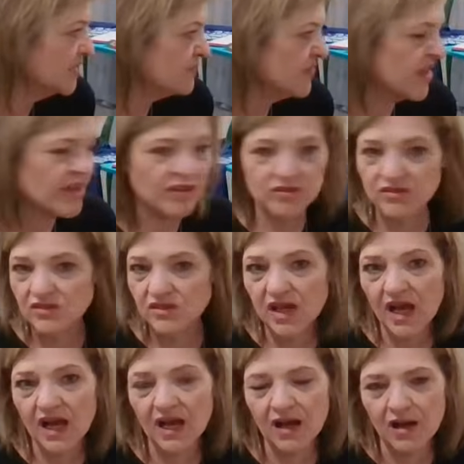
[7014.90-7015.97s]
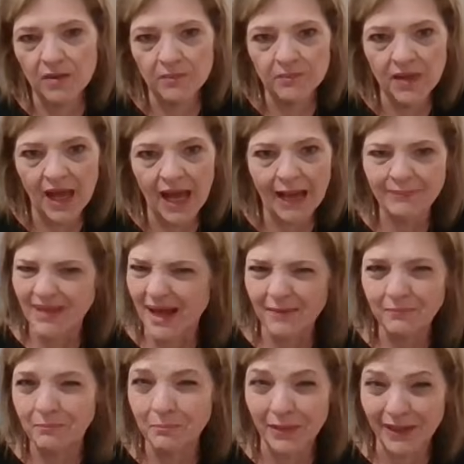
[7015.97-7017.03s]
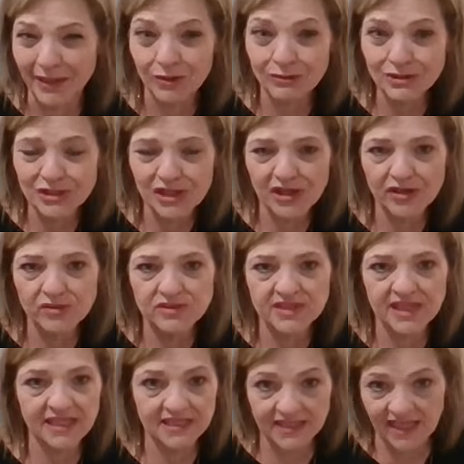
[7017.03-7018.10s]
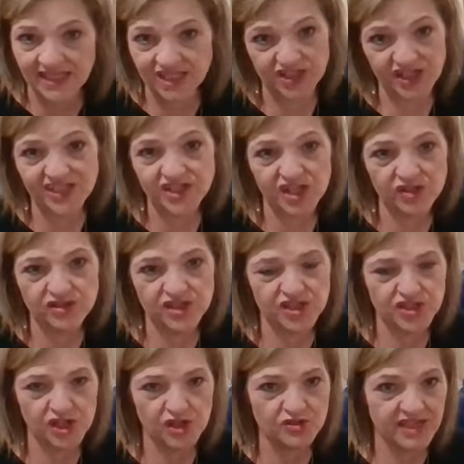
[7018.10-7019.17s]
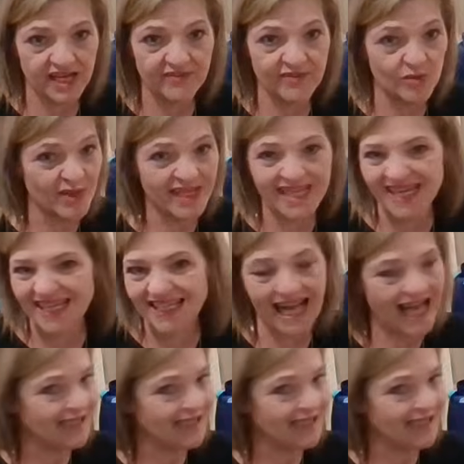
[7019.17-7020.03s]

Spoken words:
Now, I'm not big on shows. It's like Jess goes to shows every weekend.